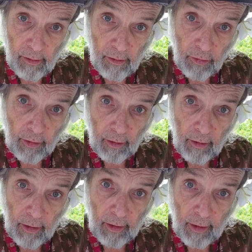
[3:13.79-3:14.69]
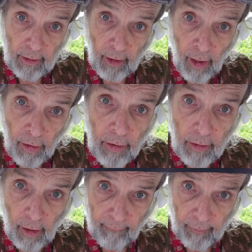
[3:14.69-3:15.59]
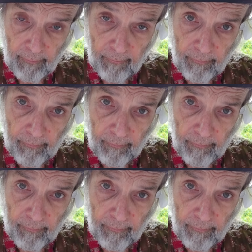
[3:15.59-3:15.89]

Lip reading: You can get a carton of them.